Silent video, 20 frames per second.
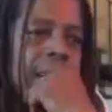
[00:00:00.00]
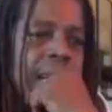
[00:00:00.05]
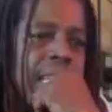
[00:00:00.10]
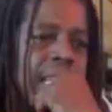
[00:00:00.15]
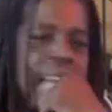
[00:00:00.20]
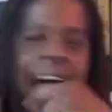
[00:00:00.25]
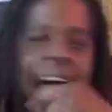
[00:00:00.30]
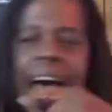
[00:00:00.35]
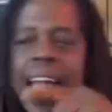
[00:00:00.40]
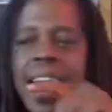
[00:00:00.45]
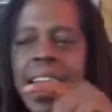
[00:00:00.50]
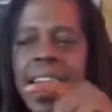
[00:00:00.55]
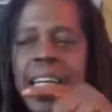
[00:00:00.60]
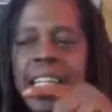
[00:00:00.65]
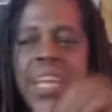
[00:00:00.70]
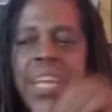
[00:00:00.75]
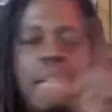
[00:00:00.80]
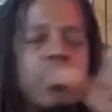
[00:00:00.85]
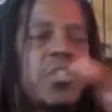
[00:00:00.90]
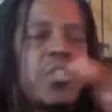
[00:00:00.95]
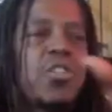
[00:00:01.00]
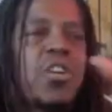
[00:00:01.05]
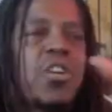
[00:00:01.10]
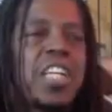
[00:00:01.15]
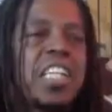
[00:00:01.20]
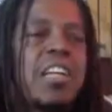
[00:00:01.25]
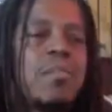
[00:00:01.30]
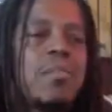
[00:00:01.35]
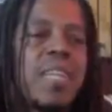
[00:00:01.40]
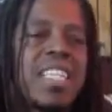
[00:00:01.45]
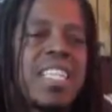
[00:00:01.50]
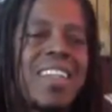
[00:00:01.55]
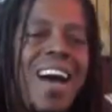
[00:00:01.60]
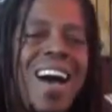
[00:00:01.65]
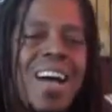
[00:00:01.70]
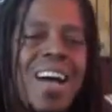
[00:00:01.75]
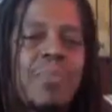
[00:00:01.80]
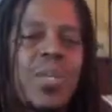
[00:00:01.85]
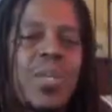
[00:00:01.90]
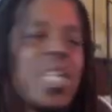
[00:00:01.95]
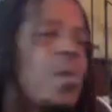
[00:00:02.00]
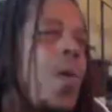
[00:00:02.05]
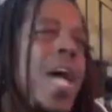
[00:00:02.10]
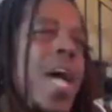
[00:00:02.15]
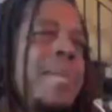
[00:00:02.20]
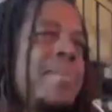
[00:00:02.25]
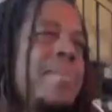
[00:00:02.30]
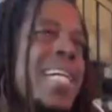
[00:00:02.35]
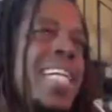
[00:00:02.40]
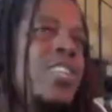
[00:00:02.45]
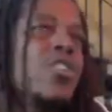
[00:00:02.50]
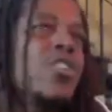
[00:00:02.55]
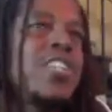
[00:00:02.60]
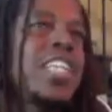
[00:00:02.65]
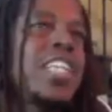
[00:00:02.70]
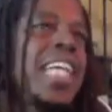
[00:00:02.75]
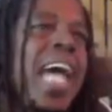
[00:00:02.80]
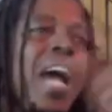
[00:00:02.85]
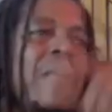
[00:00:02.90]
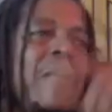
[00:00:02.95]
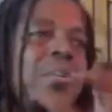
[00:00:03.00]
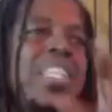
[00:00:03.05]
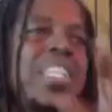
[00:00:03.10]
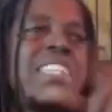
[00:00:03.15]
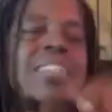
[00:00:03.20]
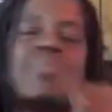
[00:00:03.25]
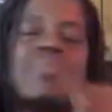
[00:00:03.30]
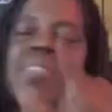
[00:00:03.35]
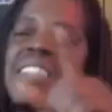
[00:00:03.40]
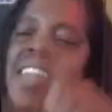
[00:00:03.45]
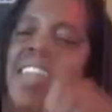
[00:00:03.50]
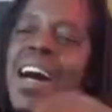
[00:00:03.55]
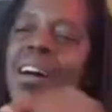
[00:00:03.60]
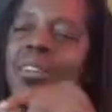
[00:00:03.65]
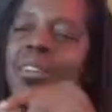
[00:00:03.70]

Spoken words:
that there was going to come a time when the white man couldn't carry himself,